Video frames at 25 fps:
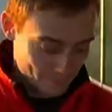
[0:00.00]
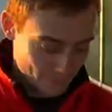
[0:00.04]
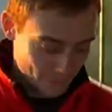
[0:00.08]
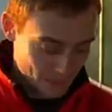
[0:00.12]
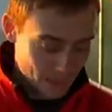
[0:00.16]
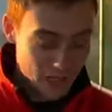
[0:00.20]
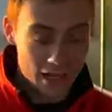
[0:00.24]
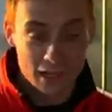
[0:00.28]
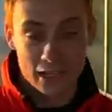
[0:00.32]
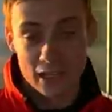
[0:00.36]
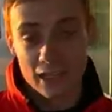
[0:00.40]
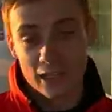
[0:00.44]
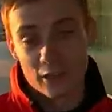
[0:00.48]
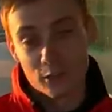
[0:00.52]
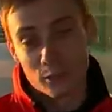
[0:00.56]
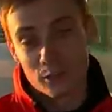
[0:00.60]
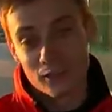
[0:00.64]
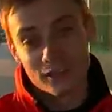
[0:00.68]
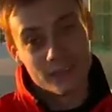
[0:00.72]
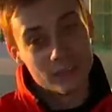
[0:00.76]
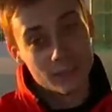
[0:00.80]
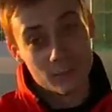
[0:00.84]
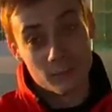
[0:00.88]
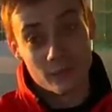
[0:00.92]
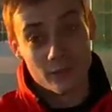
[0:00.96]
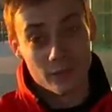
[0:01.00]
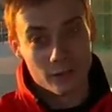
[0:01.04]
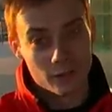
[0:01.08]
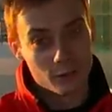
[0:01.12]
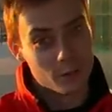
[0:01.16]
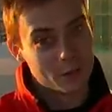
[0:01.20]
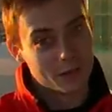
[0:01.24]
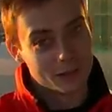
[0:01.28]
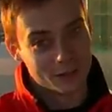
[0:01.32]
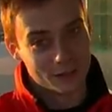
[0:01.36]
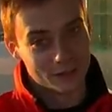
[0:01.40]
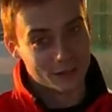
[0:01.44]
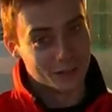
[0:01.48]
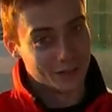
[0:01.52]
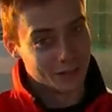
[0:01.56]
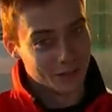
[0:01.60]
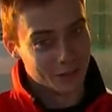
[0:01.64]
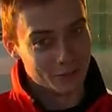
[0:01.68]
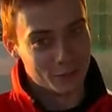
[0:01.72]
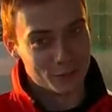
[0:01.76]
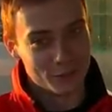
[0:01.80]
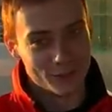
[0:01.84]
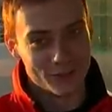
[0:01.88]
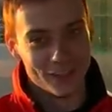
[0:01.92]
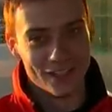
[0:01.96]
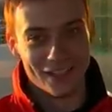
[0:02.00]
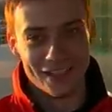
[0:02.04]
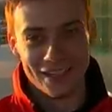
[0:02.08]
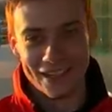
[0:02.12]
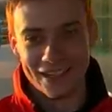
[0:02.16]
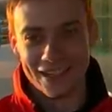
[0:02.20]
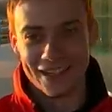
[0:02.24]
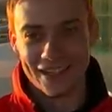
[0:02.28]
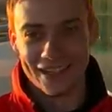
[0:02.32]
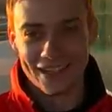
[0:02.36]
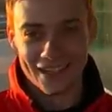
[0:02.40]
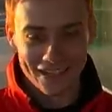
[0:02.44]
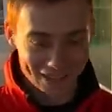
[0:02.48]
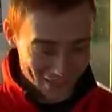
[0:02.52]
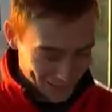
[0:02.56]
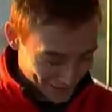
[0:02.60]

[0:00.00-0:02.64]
Yeah. I, I don't tip very well, I have to say. Uh,